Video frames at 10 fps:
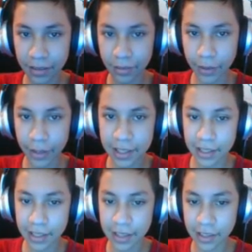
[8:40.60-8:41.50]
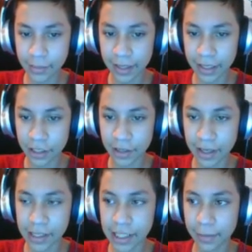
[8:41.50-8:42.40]
which is a little bit like
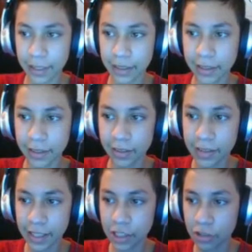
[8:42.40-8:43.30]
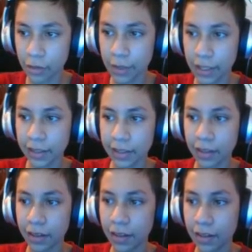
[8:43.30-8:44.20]
Shrek except without the R. It's like Shrek without the
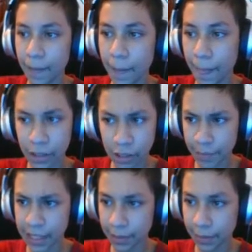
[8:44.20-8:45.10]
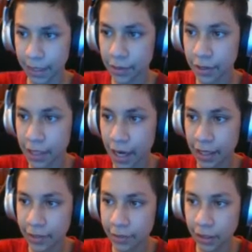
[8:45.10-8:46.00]
R. Also, I'm in second place, which I, I
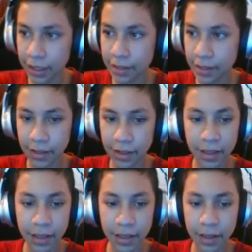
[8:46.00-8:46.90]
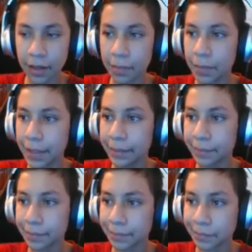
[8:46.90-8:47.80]
didn't even realize. Um,
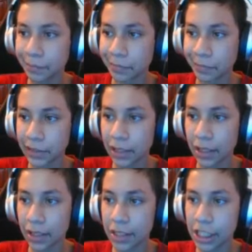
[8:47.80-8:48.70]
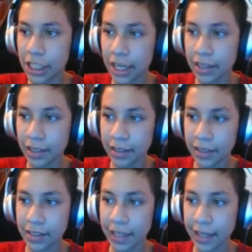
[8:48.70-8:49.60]
but uh, Shrek
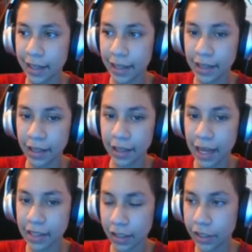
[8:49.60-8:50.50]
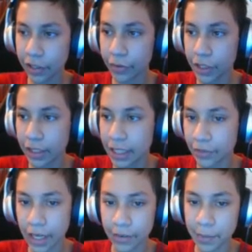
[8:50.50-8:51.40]
is like in a has a huge lead
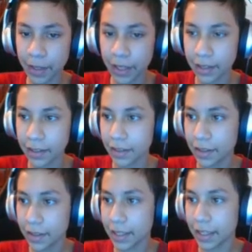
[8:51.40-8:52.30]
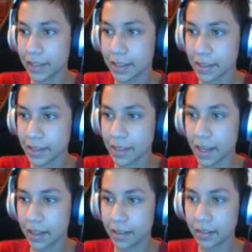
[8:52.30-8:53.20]
over everybody. It's insane.